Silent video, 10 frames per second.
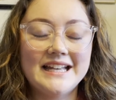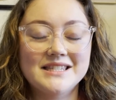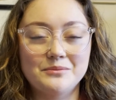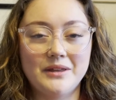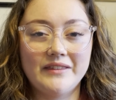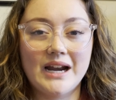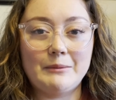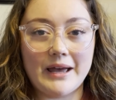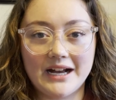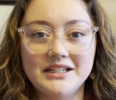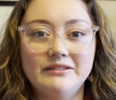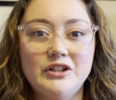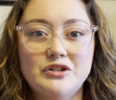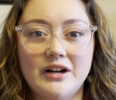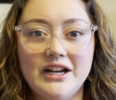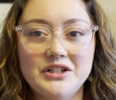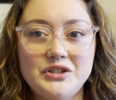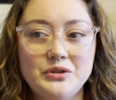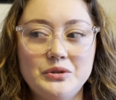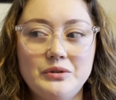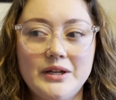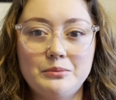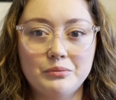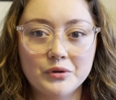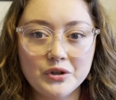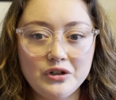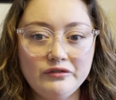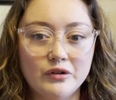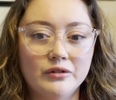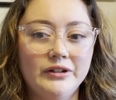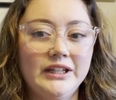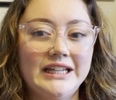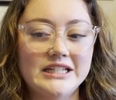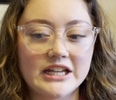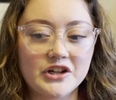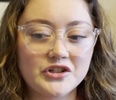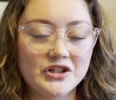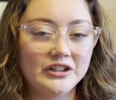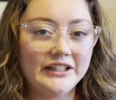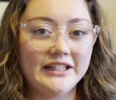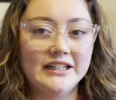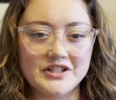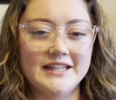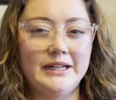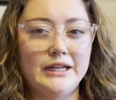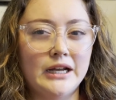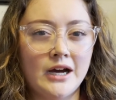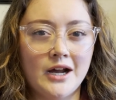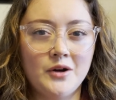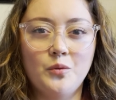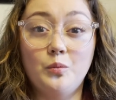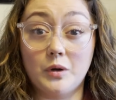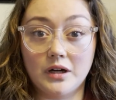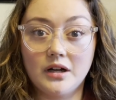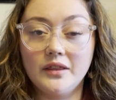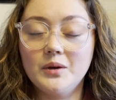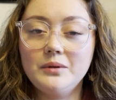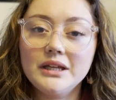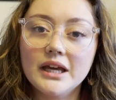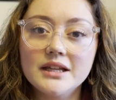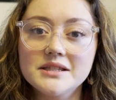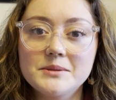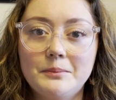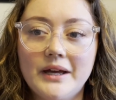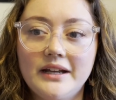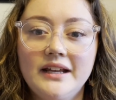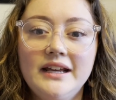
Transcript: It's something that I'm actively trying to improve, or really intentionally just like not work on the weekends, but